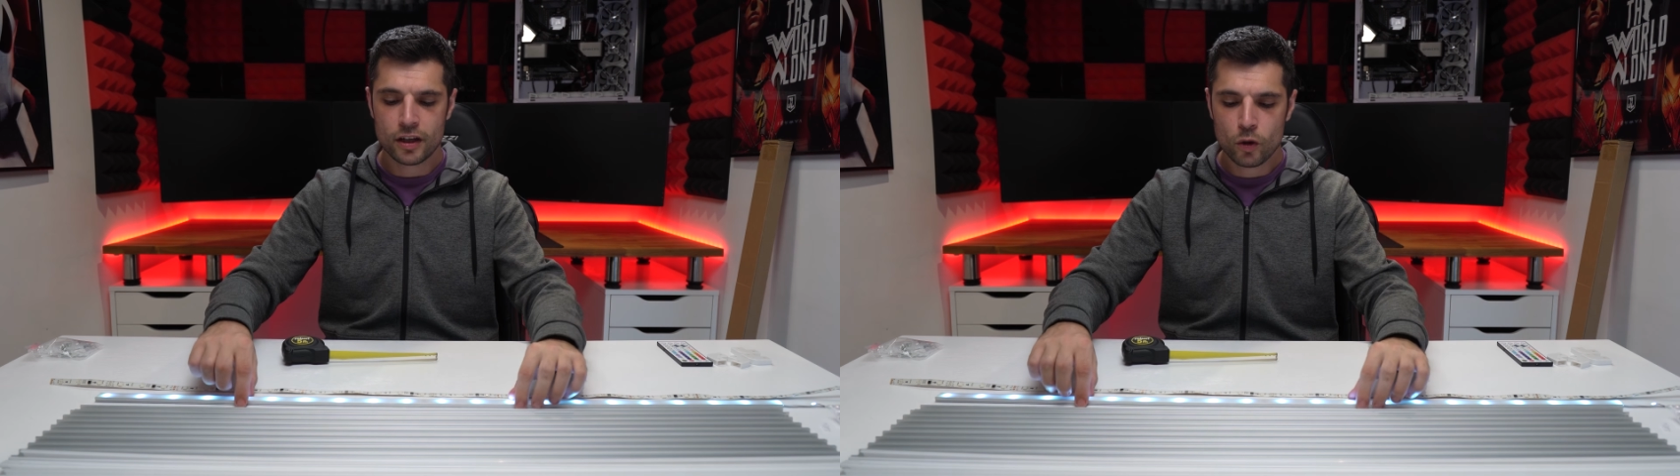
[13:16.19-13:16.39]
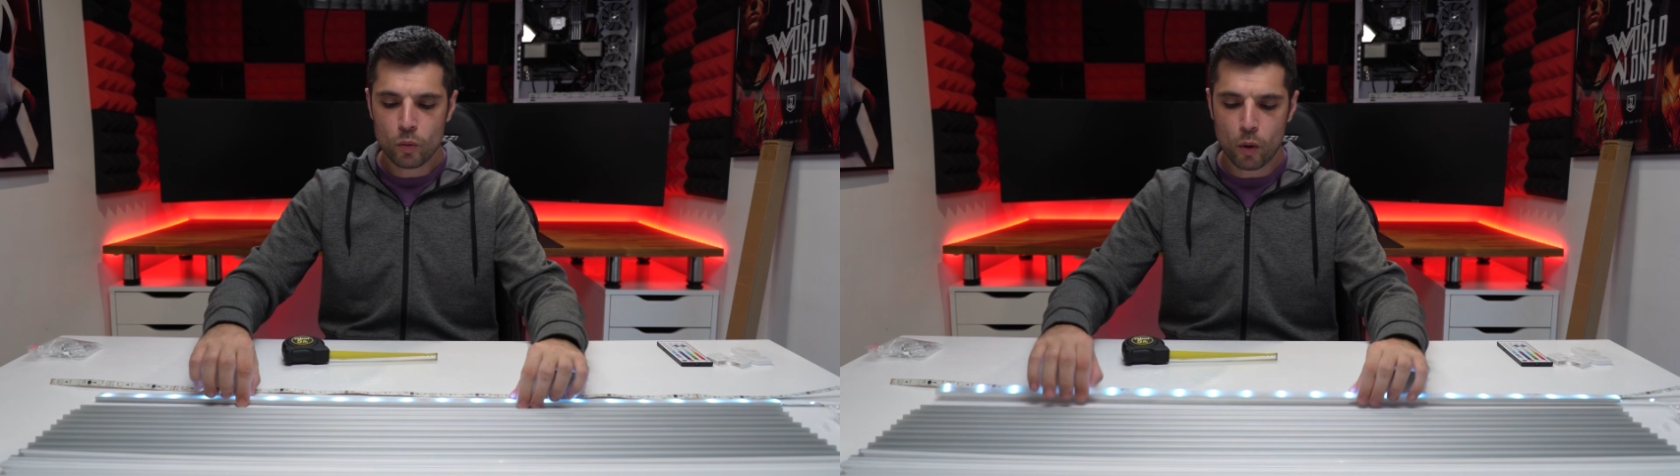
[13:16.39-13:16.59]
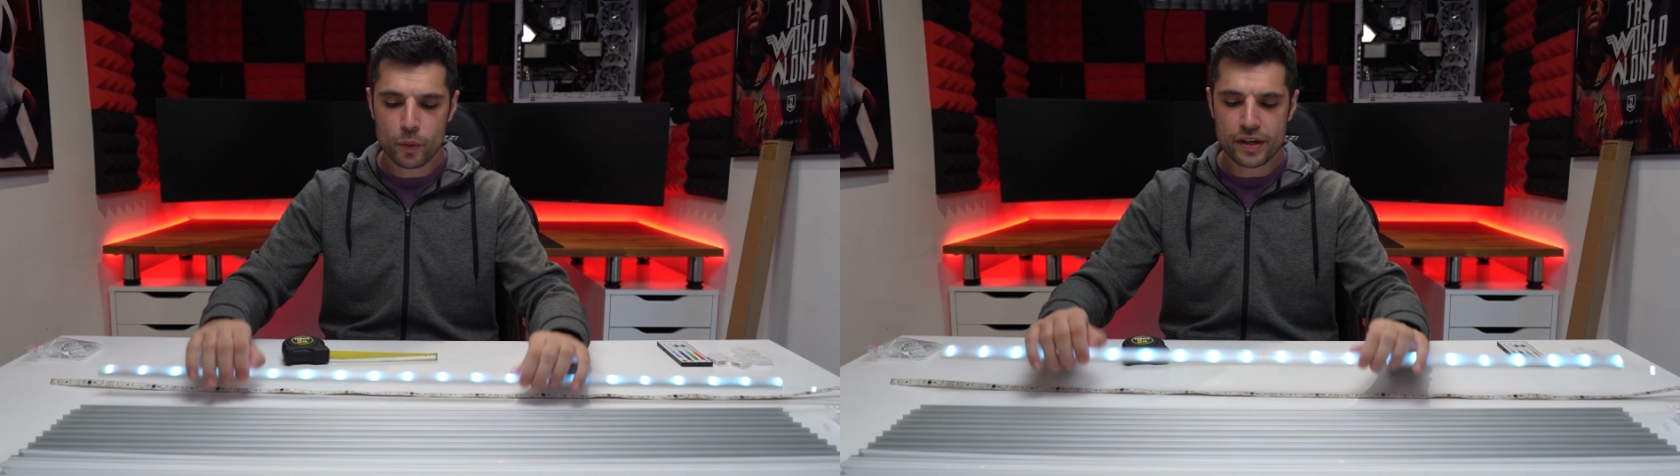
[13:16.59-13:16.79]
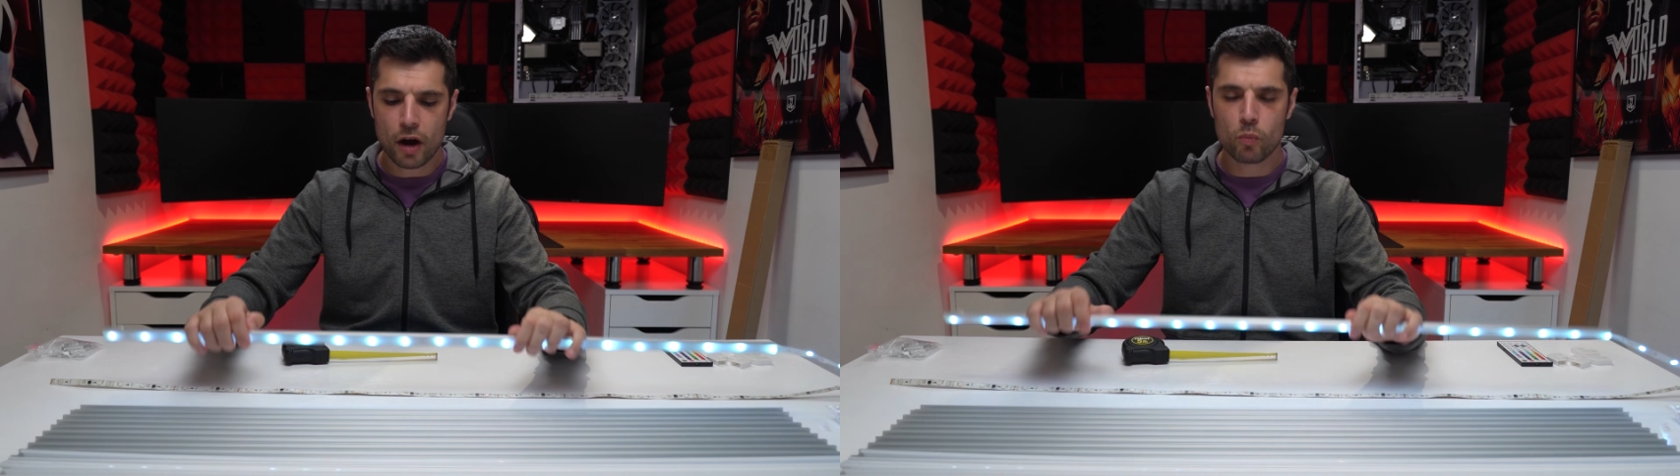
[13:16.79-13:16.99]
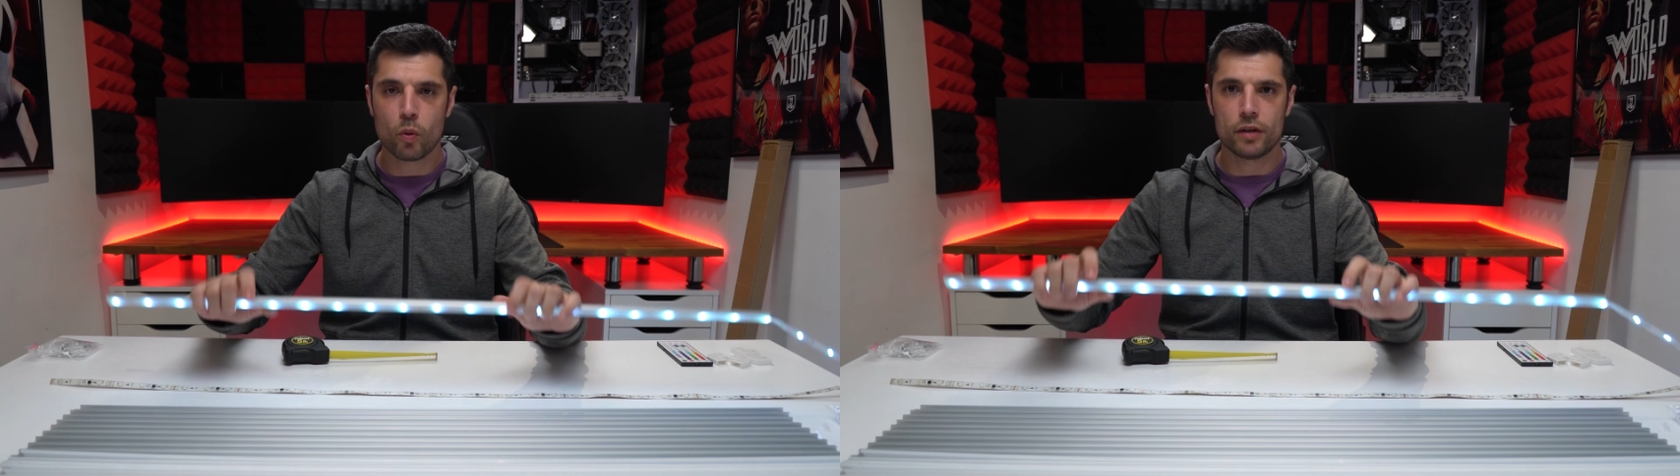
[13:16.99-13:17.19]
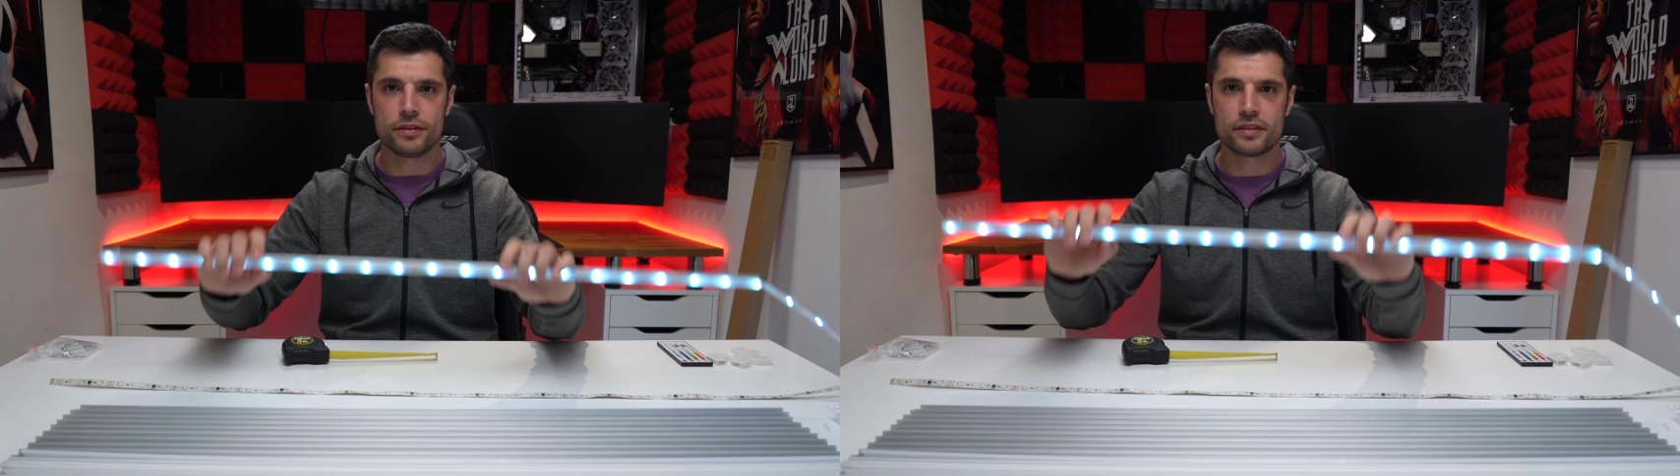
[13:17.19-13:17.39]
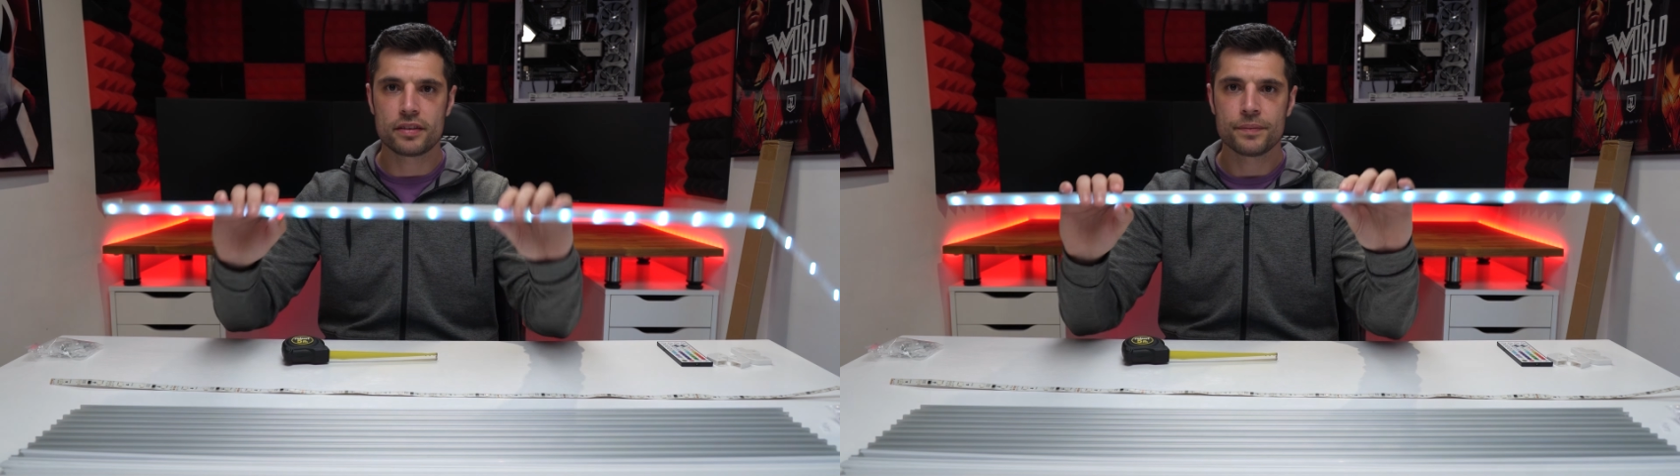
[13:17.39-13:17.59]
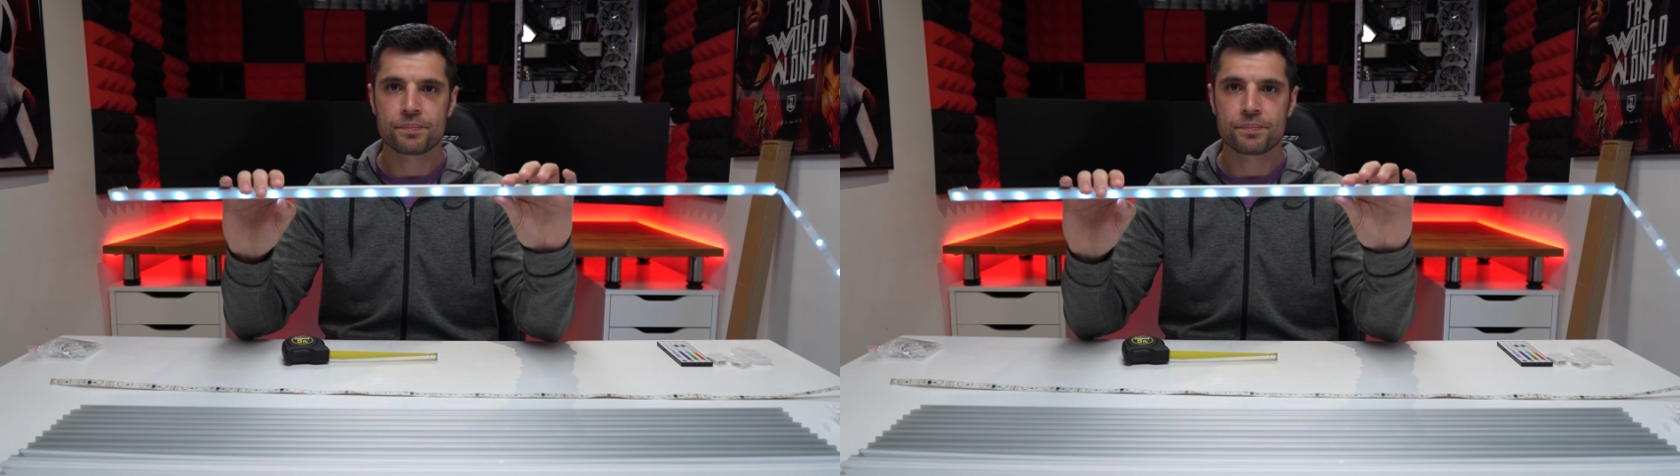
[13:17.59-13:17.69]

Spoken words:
What we don't want